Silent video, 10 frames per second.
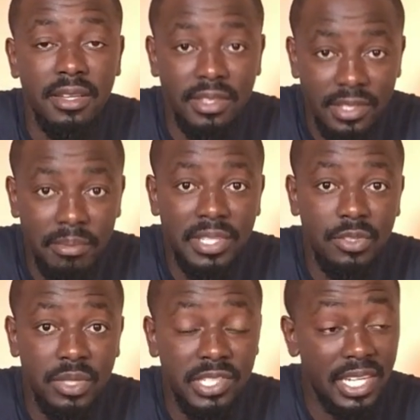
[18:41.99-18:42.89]
the
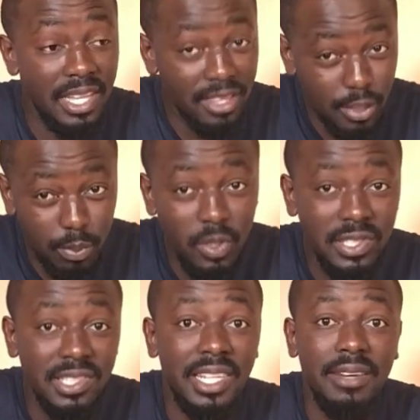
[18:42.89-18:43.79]
Zambezi region, and the
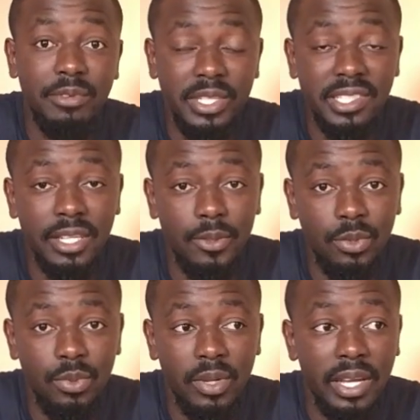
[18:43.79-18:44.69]
sponsors that I've reached out to